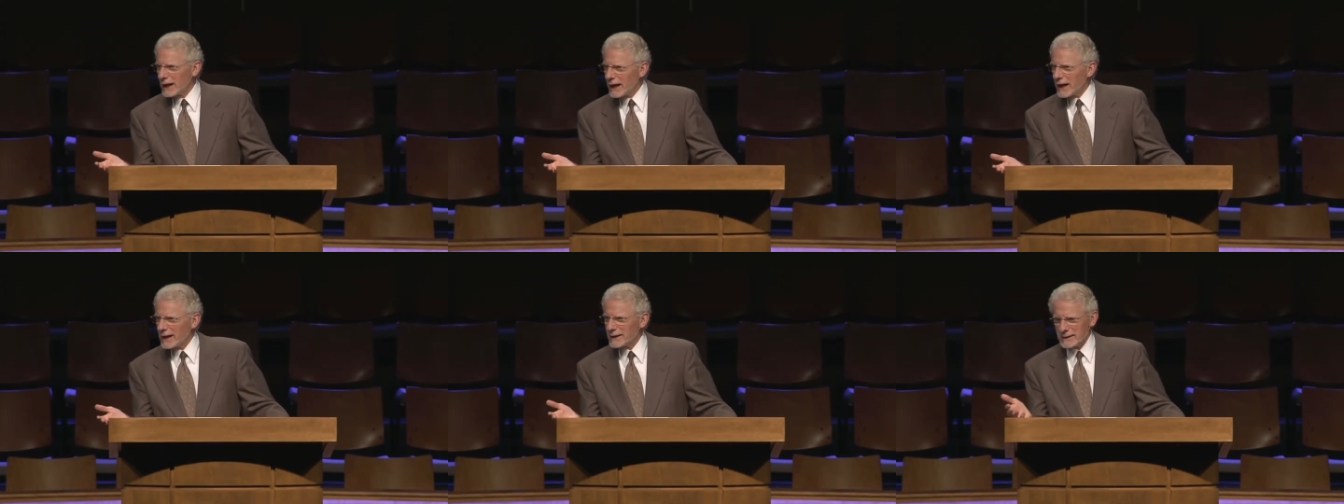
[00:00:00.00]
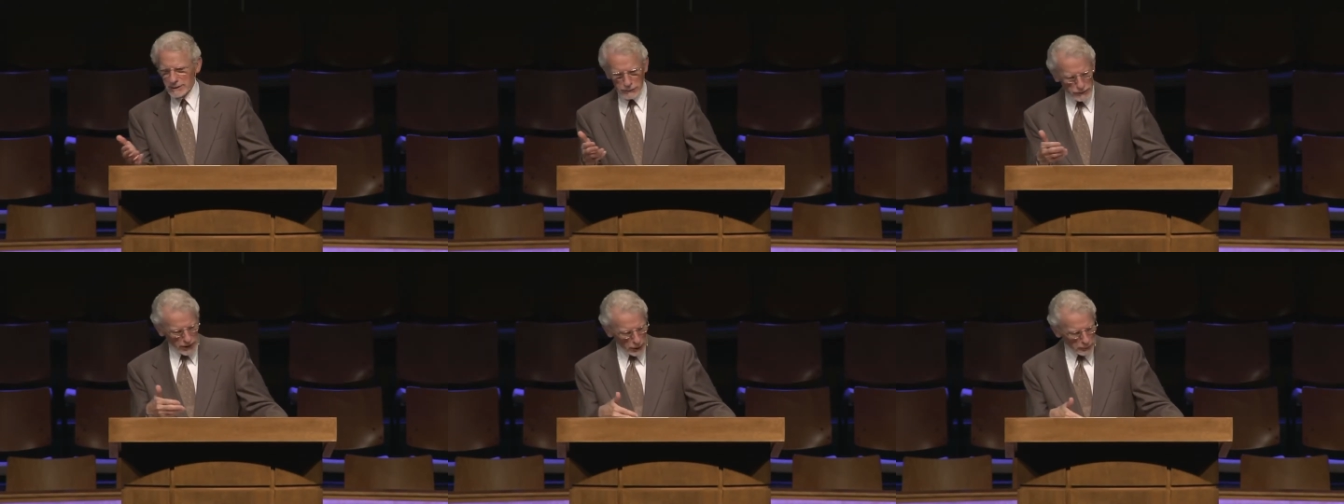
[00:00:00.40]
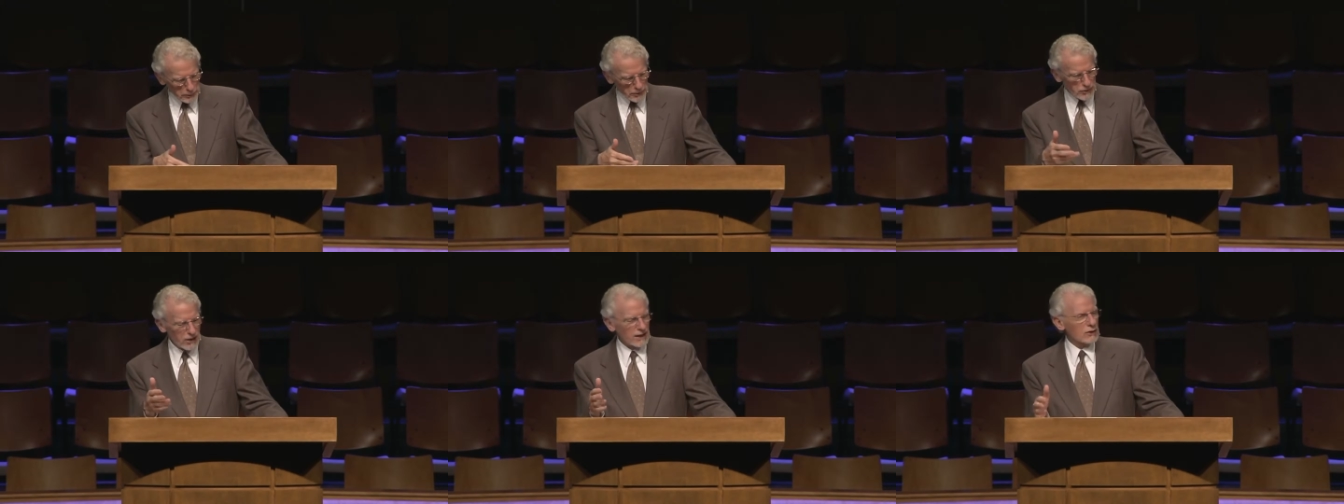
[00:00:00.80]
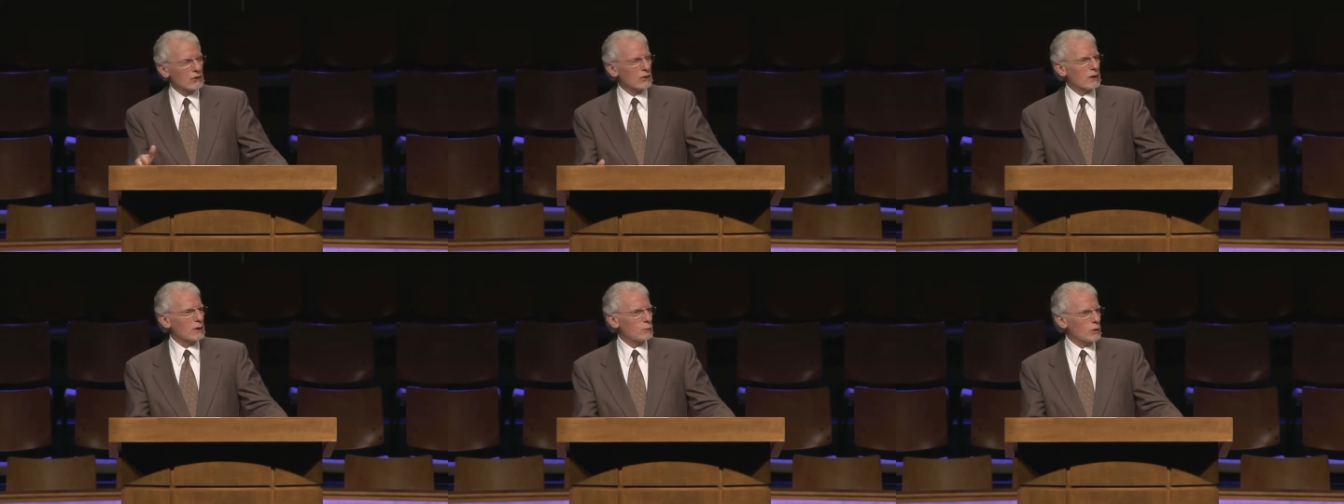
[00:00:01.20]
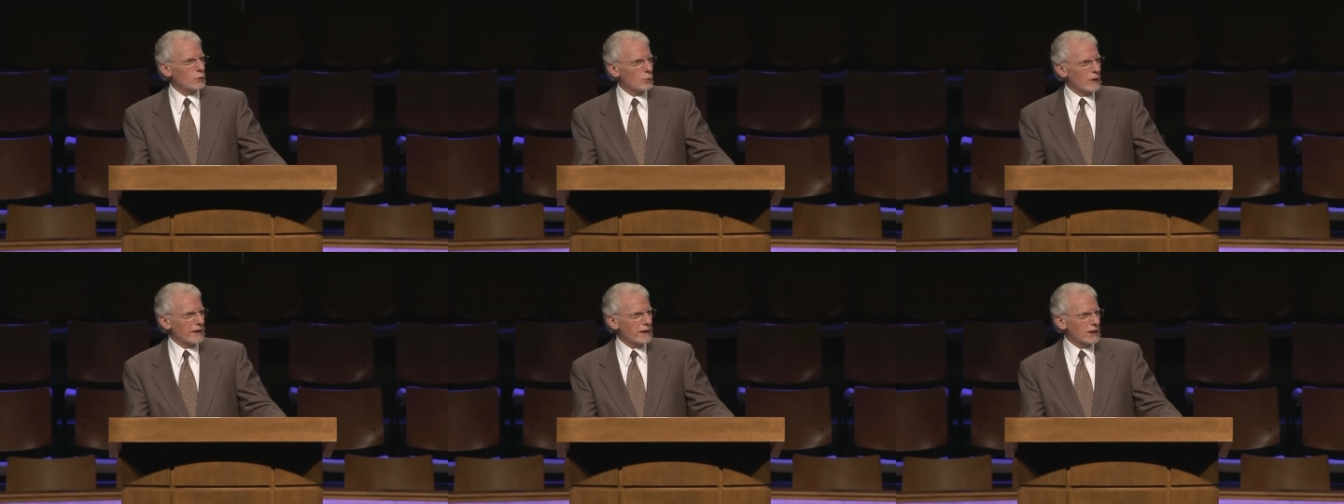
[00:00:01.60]
Uh, he'll deal particularly with
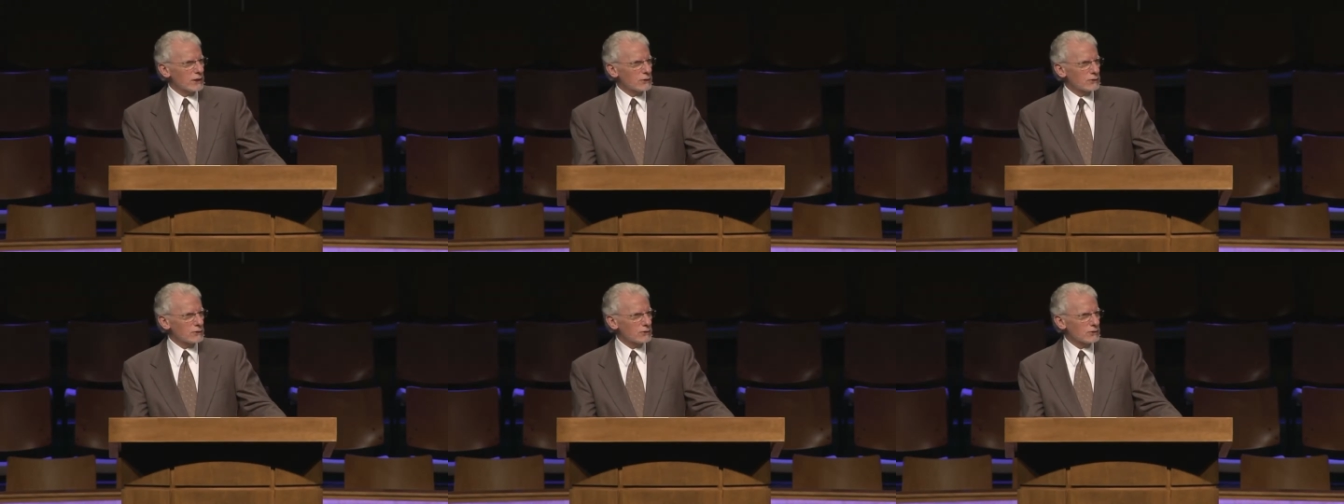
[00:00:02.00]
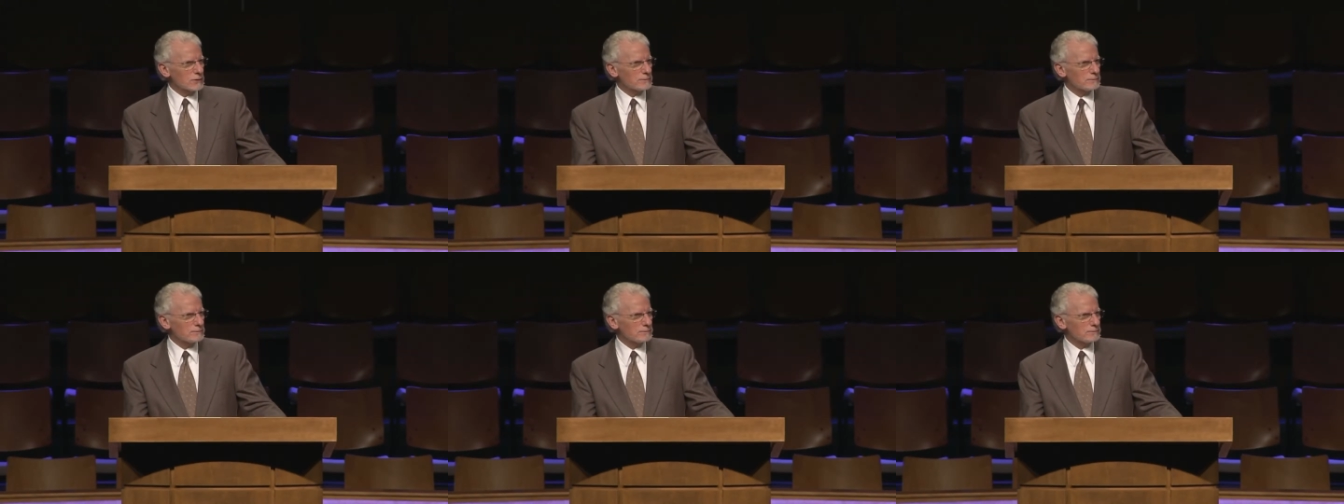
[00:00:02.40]
widows.